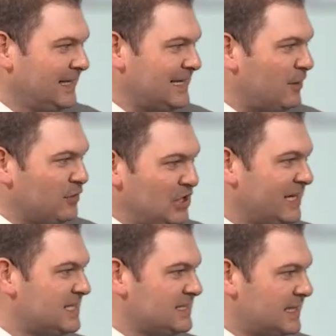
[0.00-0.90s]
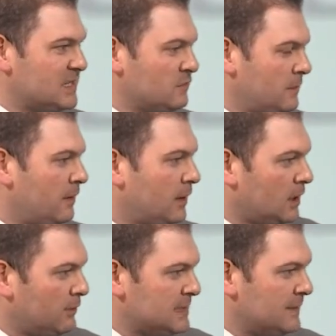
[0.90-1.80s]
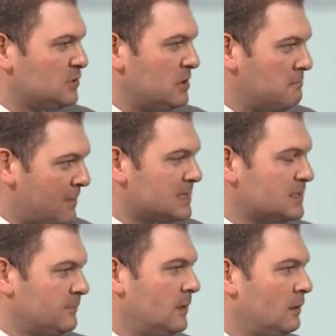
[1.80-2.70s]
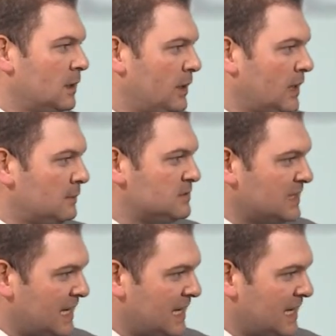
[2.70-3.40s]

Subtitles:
Now, the United States of America is an absolutely massive market when it comes to